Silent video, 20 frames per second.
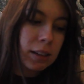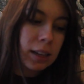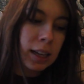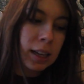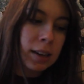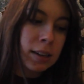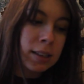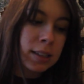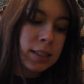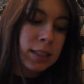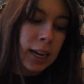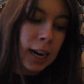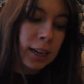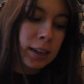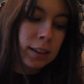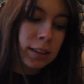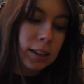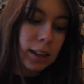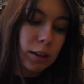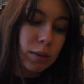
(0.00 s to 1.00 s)
it is
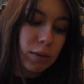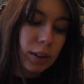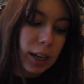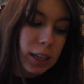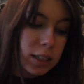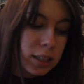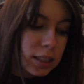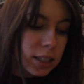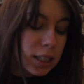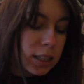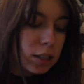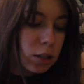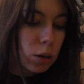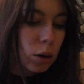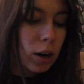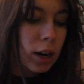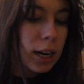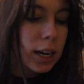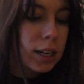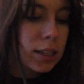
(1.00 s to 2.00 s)
technically a fantasy
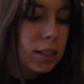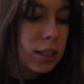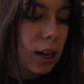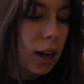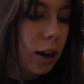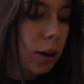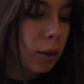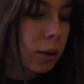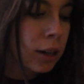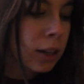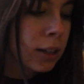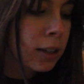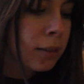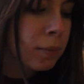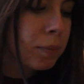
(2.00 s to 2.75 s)
story, so